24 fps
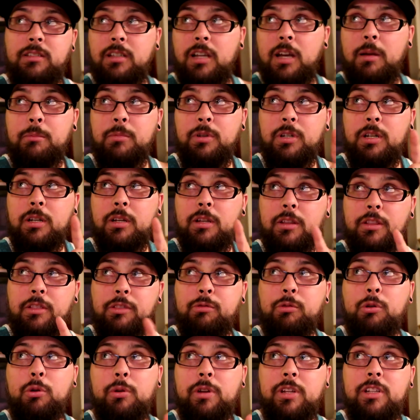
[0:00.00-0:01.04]
I'm gonna
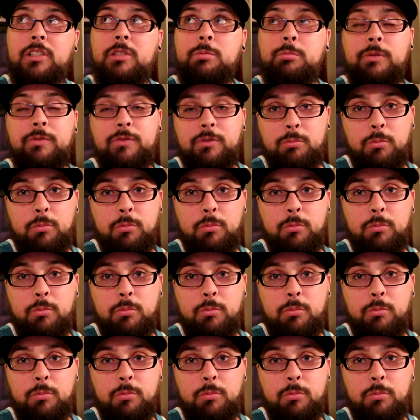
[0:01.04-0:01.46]
throw in some of